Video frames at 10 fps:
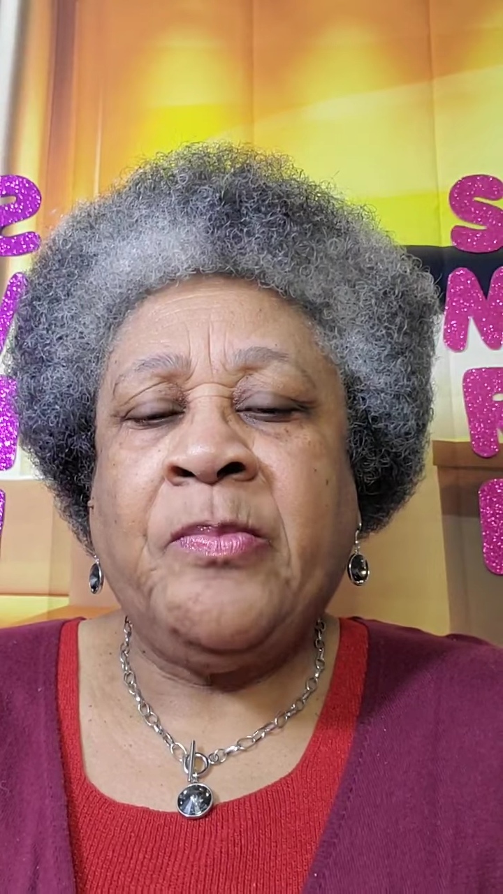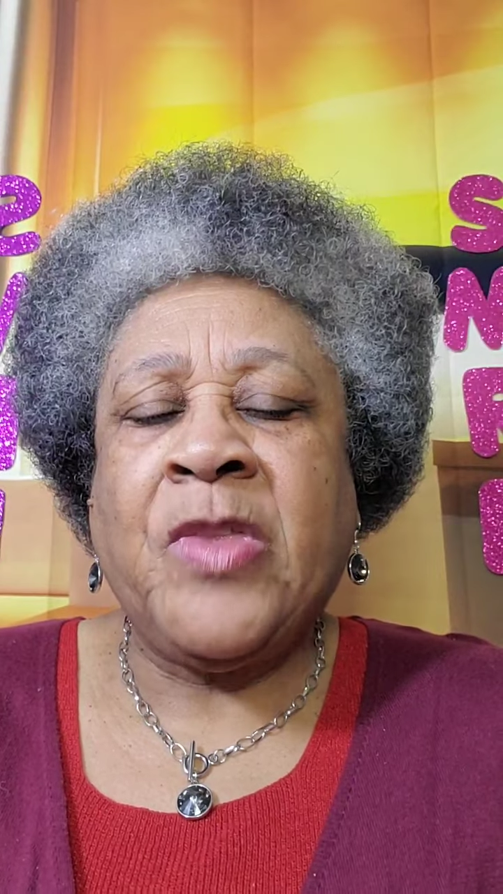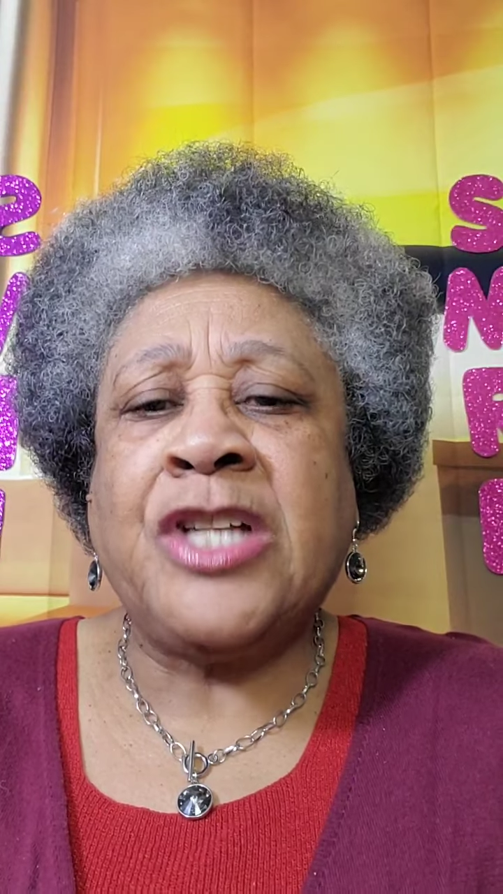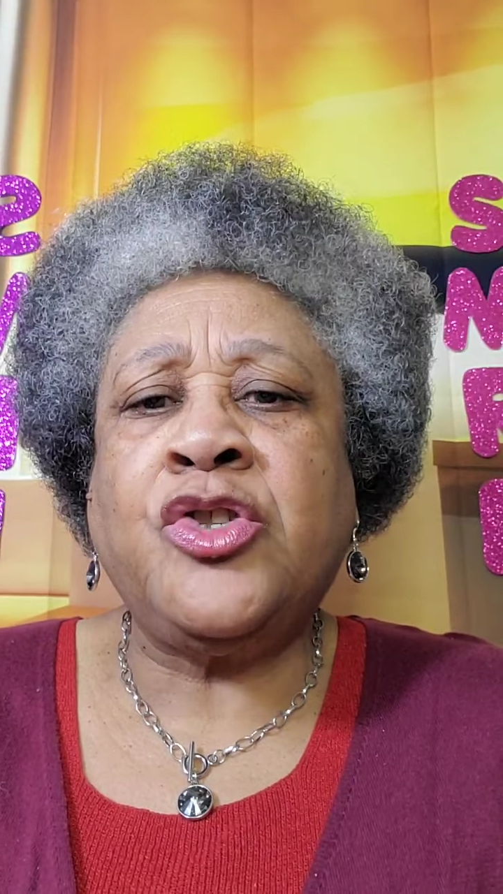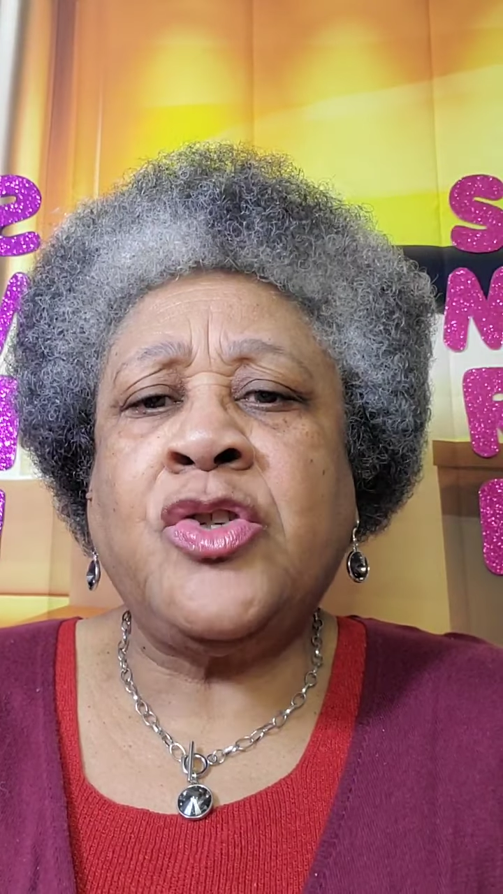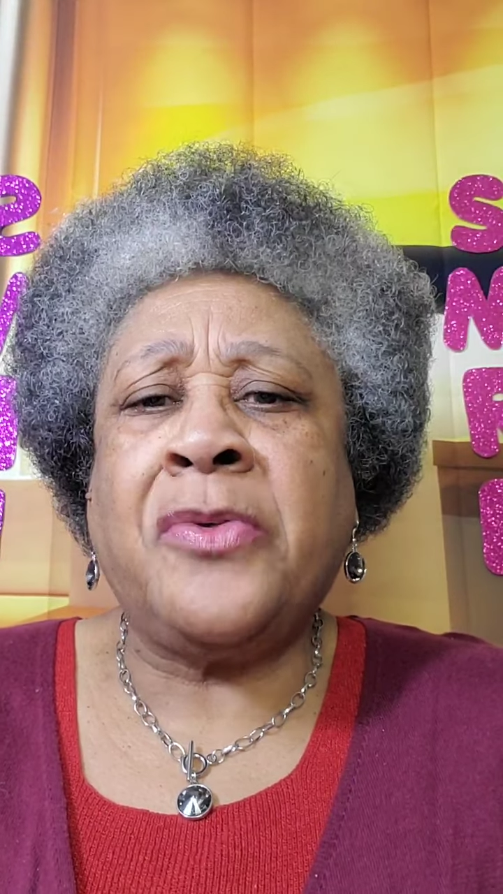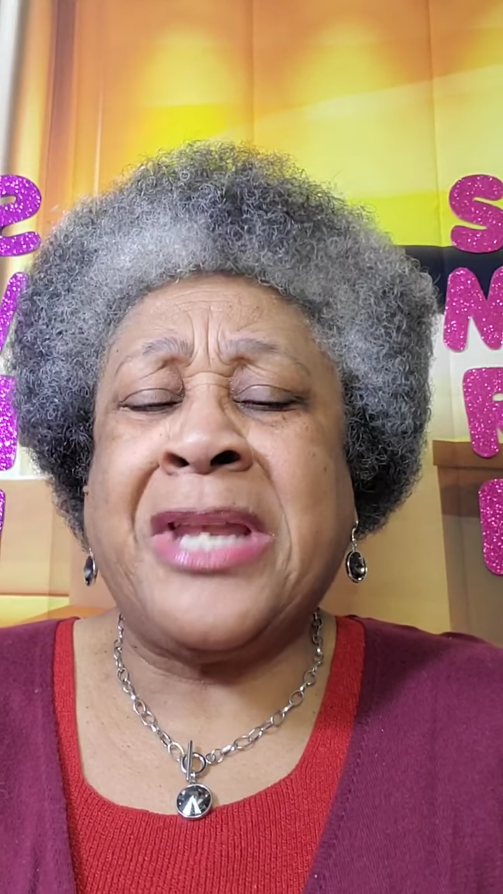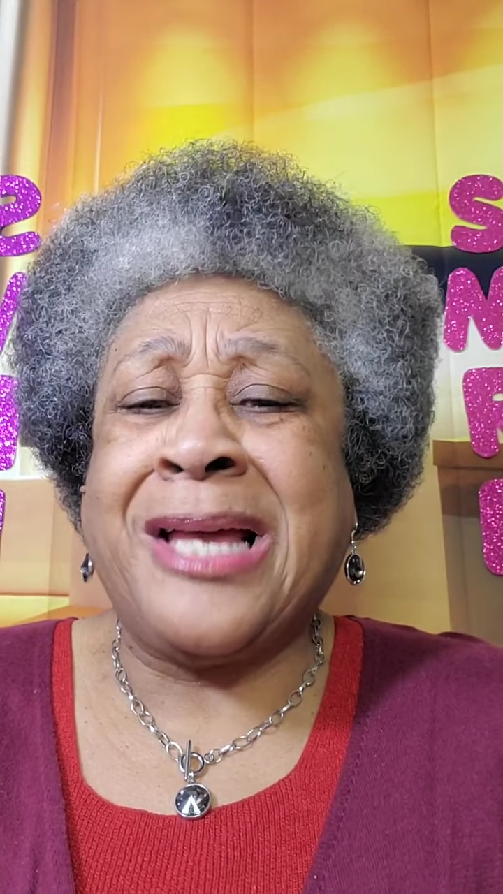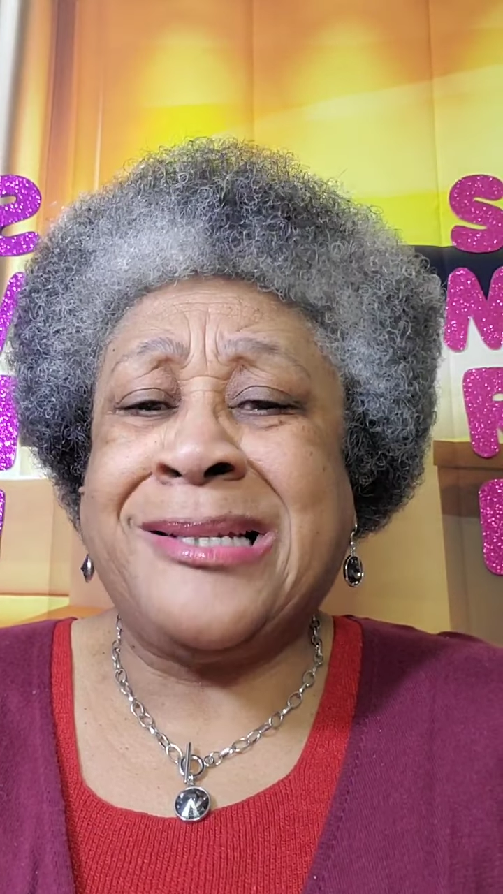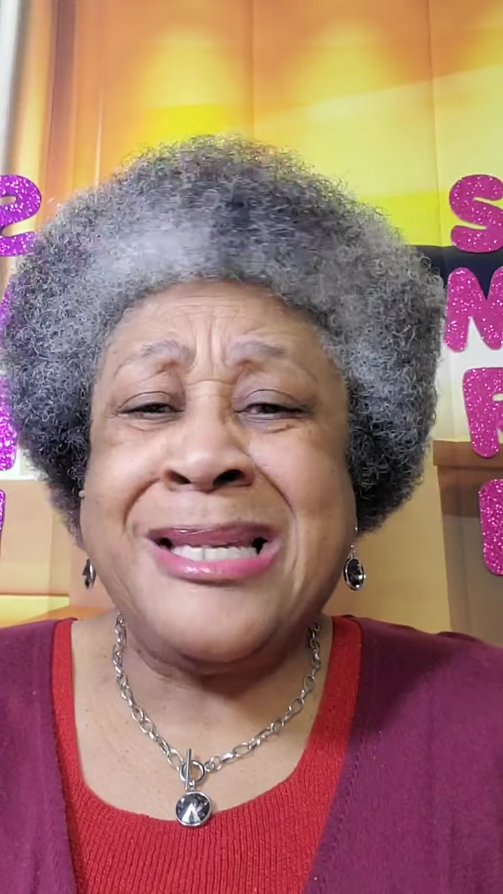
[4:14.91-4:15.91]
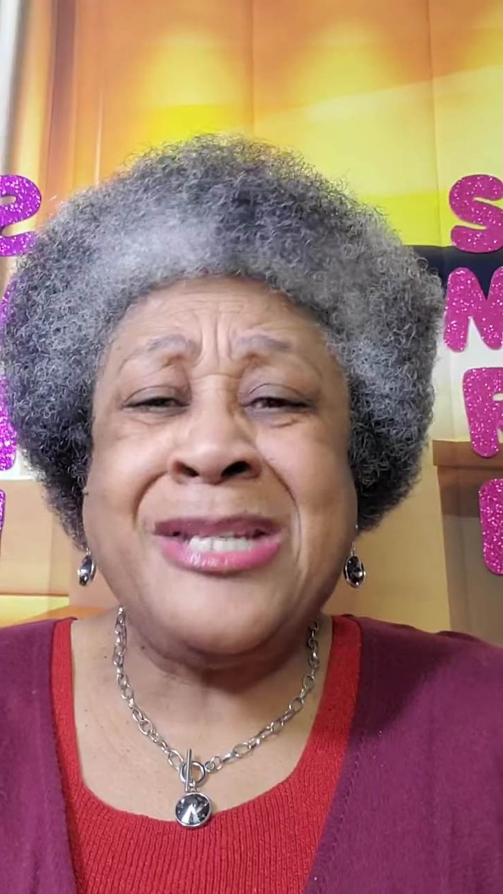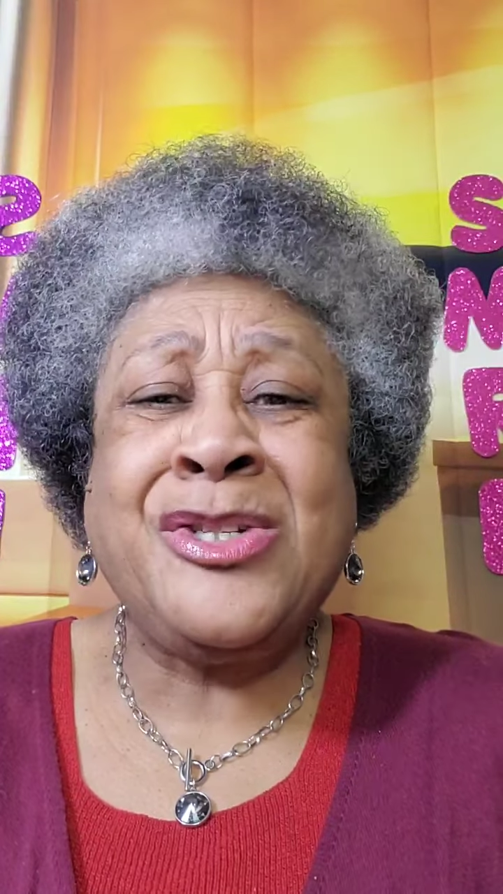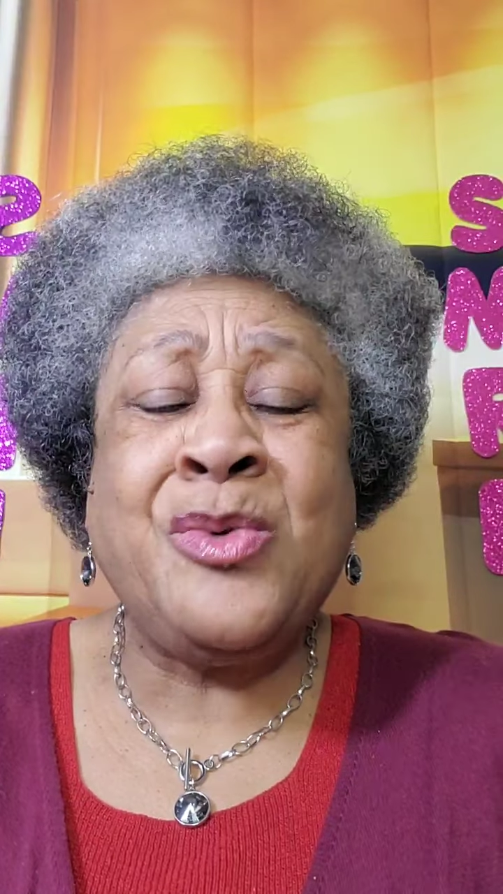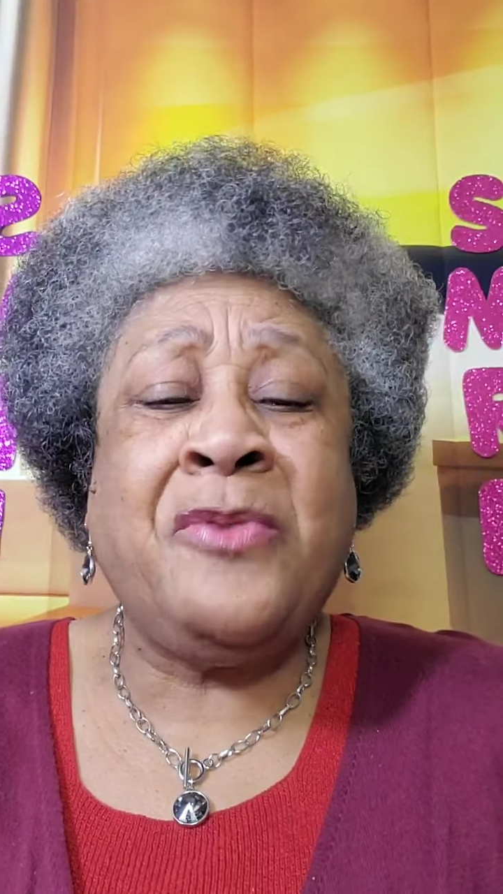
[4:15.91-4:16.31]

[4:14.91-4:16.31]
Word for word: let you know that I did do